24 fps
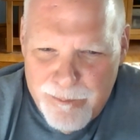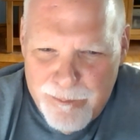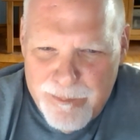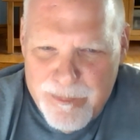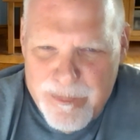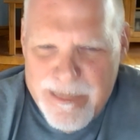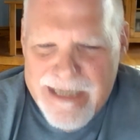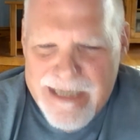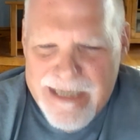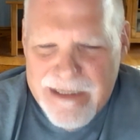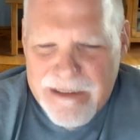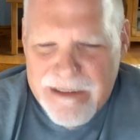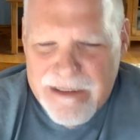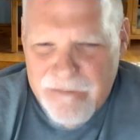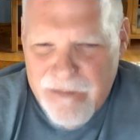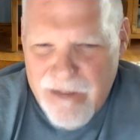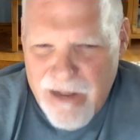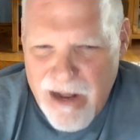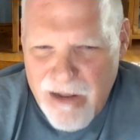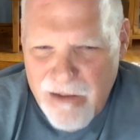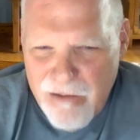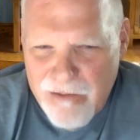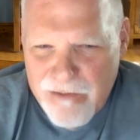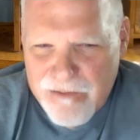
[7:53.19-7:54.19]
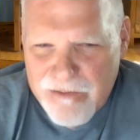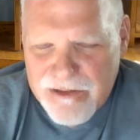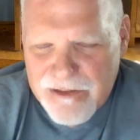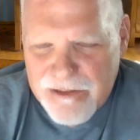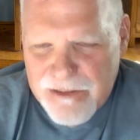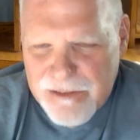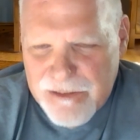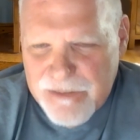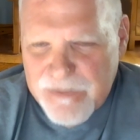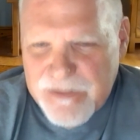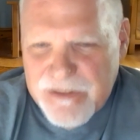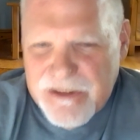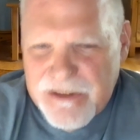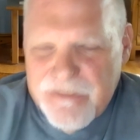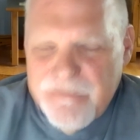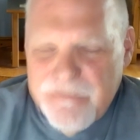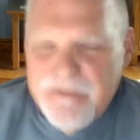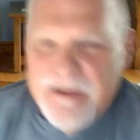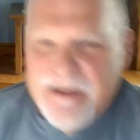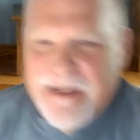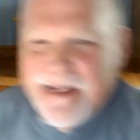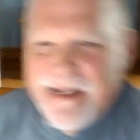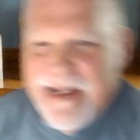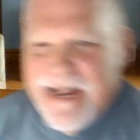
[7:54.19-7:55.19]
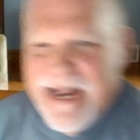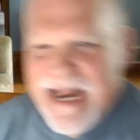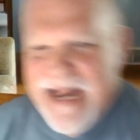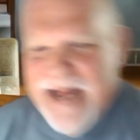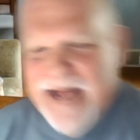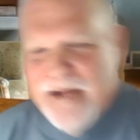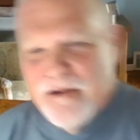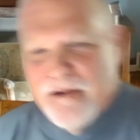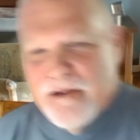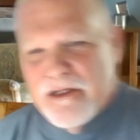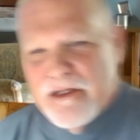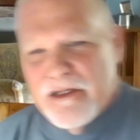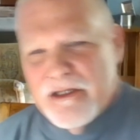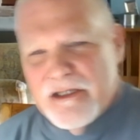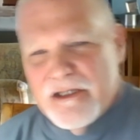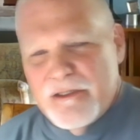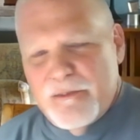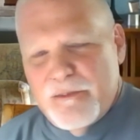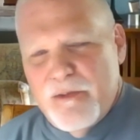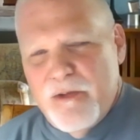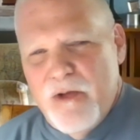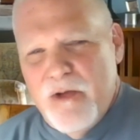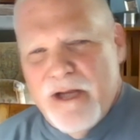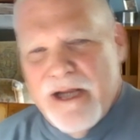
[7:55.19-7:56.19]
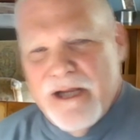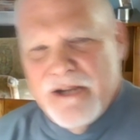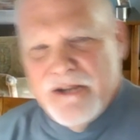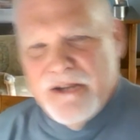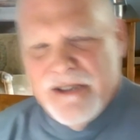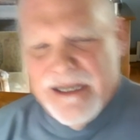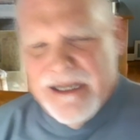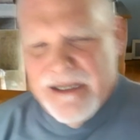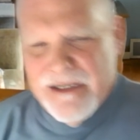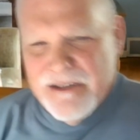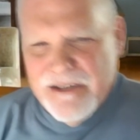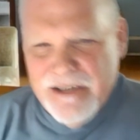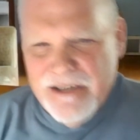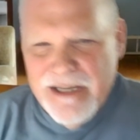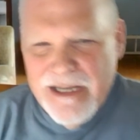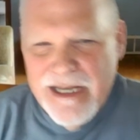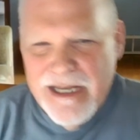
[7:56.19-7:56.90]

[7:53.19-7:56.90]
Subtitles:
being involved in specifically anarchist project,